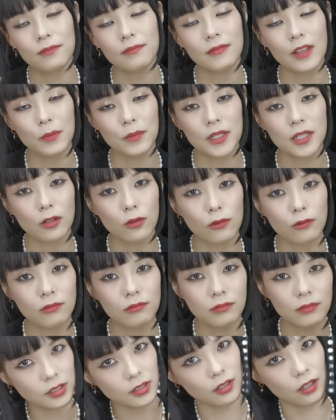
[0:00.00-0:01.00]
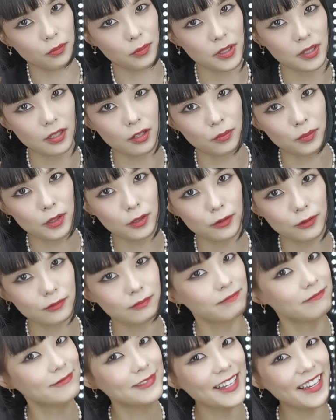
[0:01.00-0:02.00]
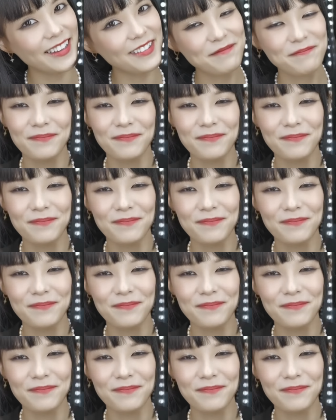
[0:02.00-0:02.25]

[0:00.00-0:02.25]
let me know in the comment down below. Okay,